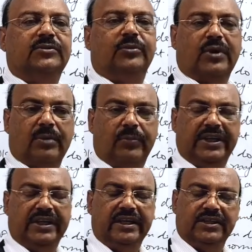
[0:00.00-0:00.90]
for
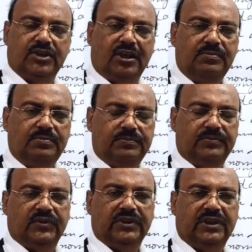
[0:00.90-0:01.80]
completing a job
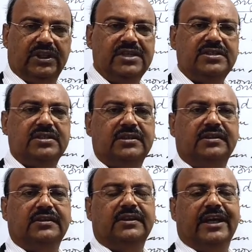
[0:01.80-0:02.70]
is
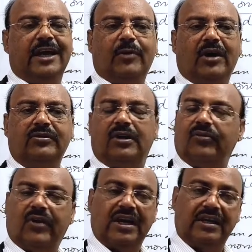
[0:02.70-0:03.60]
amount
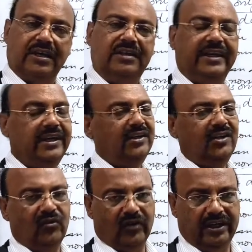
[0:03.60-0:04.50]
of work done in
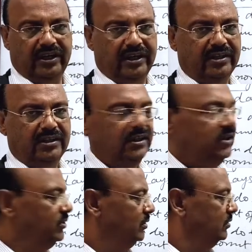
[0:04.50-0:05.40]
one day.
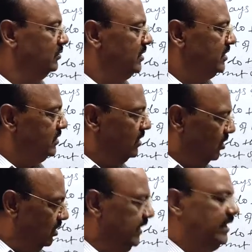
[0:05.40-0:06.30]
So this is the
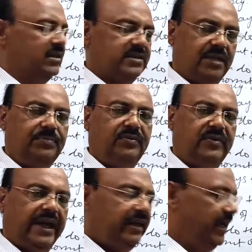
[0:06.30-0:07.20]
only
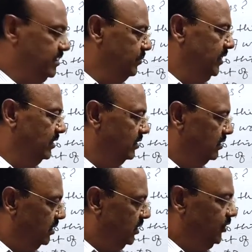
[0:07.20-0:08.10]
concept that has been
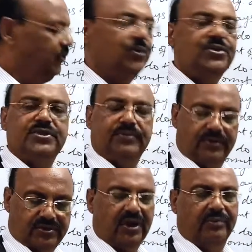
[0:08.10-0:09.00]
used
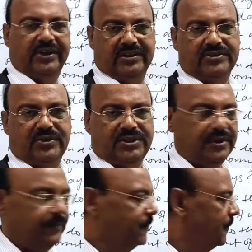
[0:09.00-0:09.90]
for solving this question.